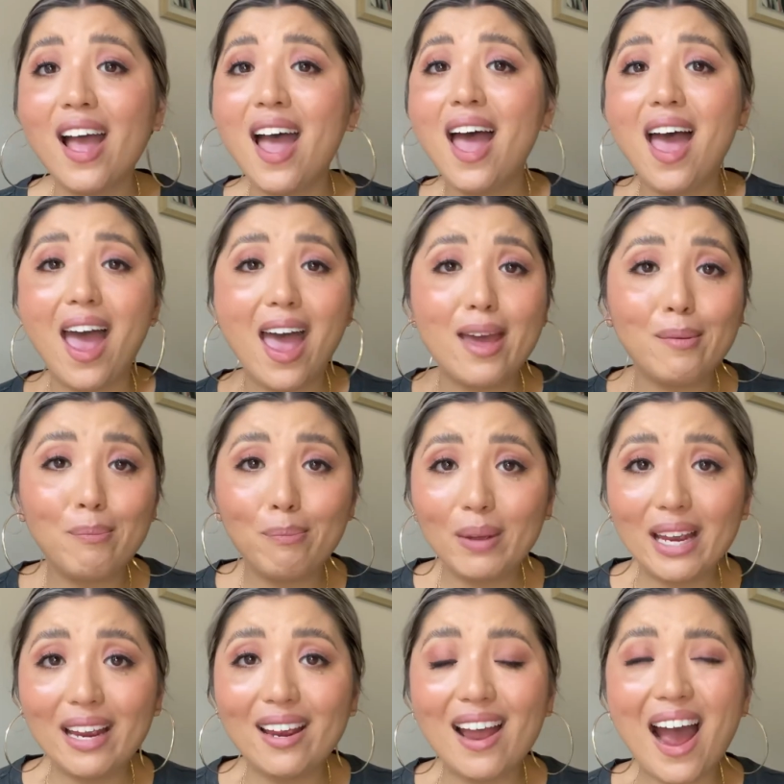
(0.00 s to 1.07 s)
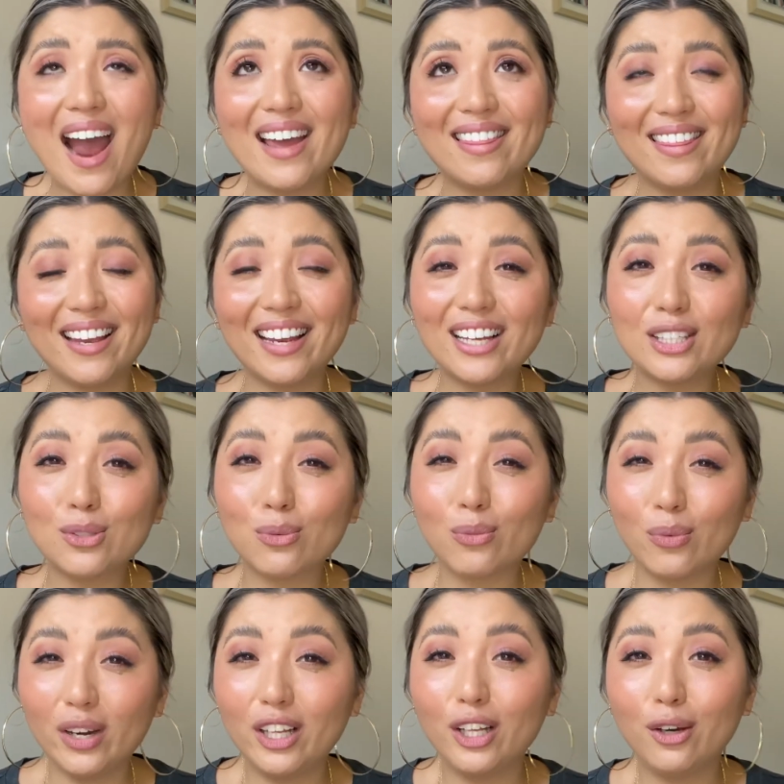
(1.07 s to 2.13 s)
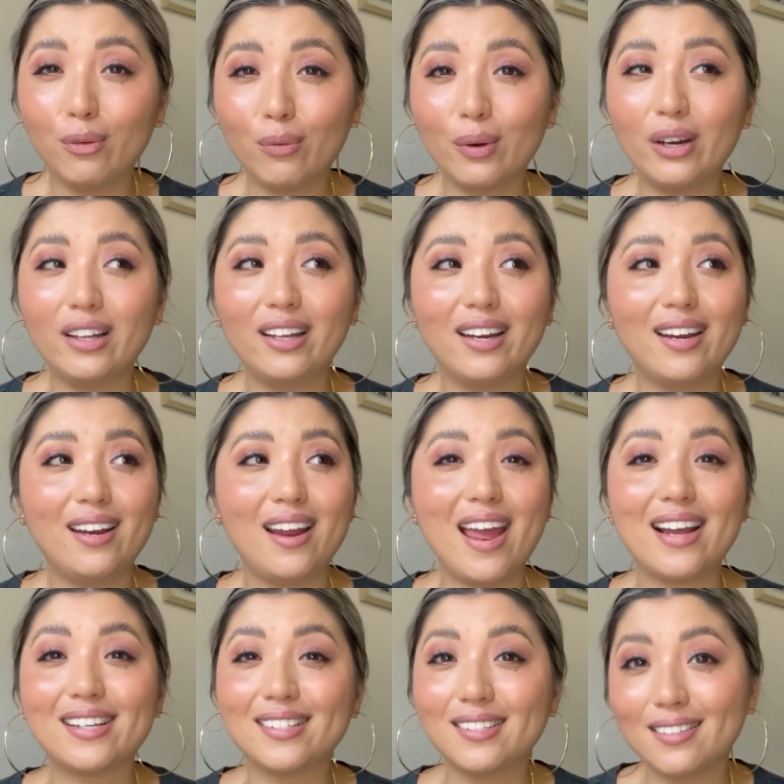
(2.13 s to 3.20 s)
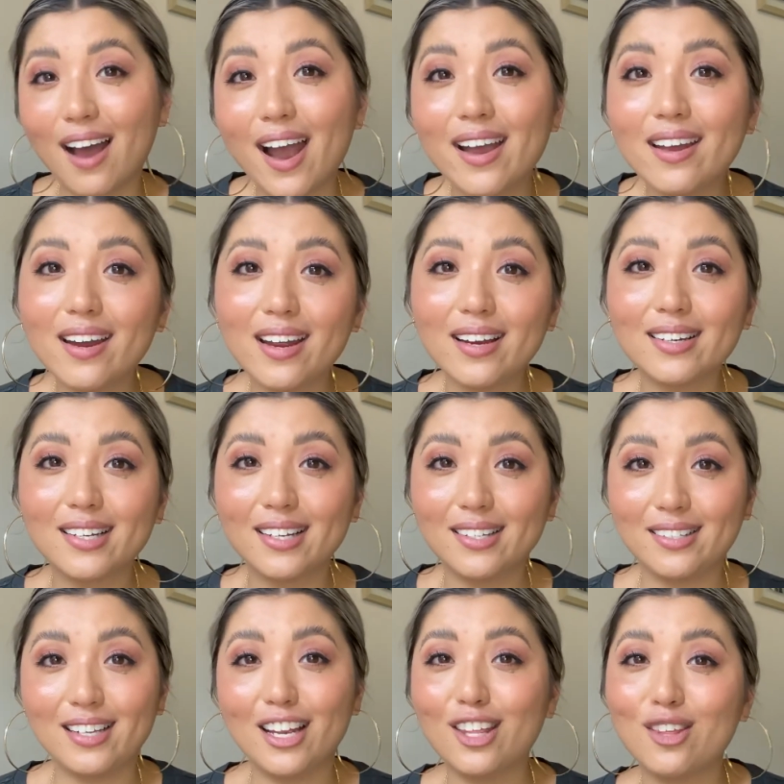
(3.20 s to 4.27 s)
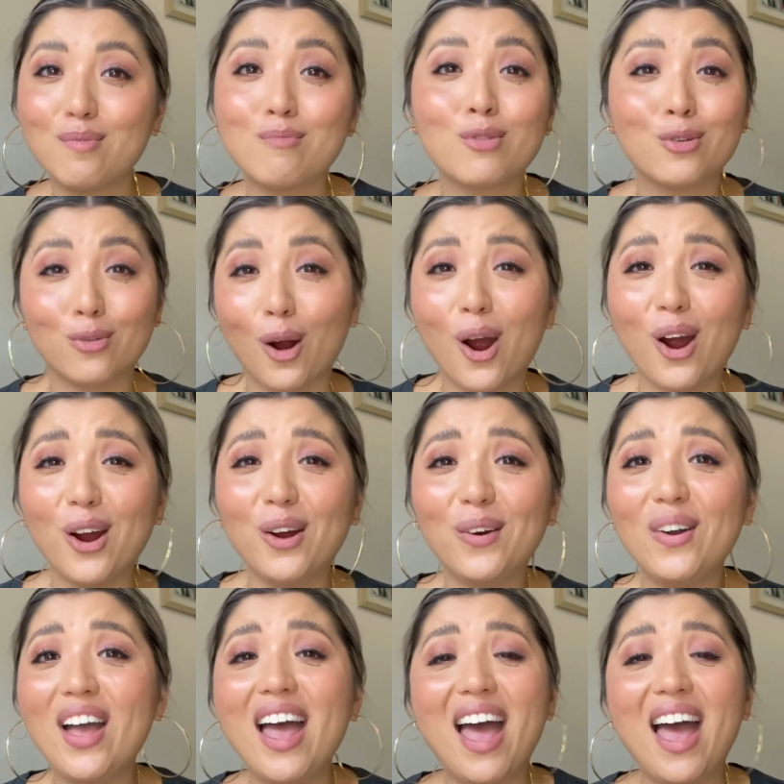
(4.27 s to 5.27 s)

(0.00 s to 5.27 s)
and B, I think it's really exciting to see them grow